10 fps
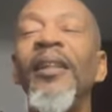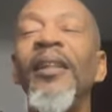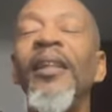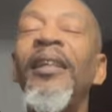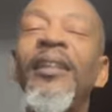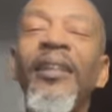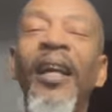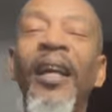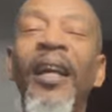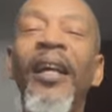He
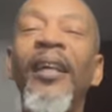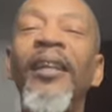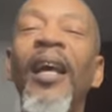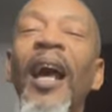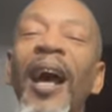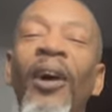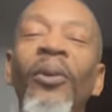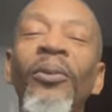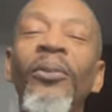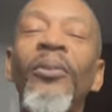said,
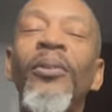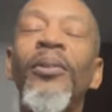"How